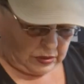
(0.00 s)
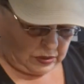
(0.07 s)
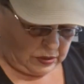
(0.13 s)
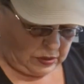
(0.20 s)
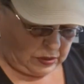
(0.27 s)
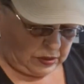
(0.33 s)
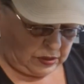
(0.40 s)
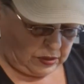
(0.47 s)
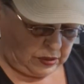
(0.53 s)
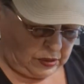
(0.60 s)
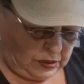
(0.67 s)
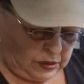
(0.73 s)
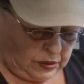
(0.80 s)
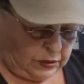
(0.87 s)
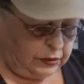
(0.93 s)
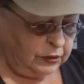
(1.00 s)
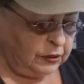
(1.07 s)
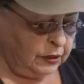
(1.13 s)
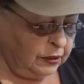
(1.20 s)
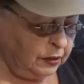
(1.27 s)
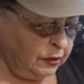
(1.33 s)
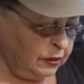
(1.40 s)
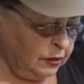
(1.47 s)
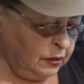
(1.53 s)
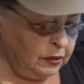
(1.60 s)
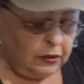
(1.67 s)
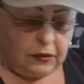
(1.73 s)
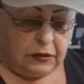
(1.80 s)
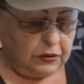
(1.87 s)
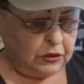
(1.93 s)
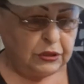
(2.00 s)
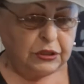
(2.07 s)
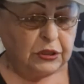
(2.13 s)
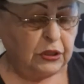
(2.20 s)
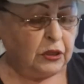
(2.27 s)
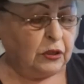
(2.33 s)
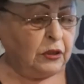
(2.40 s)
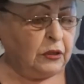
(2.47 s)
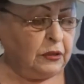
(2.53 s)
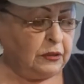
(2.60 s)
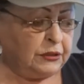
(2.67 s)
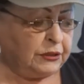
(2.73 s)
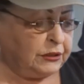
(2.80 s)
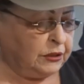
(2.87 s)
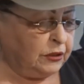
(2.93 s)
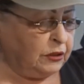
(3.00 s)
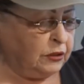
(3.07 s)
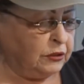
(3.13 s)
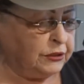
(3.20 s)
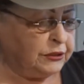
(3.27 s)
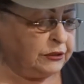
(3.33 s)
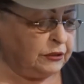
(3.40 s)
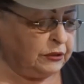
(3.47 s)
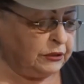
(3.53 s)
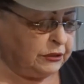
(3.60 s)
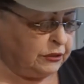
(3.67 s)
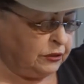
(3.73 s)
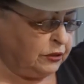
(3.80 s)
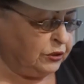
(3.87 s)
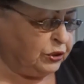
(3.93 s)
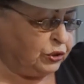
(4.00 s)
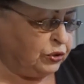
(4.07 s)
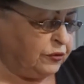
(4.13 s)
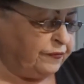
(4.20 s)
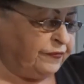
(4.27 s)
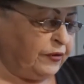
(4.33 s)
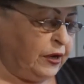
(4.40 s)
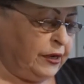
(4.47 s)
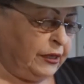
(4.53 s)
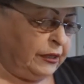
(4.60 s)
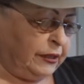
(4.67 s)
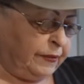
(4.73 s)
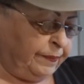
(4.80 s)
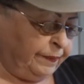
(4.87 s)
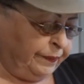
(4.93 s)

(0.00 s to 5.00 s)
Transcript: And still stir frying.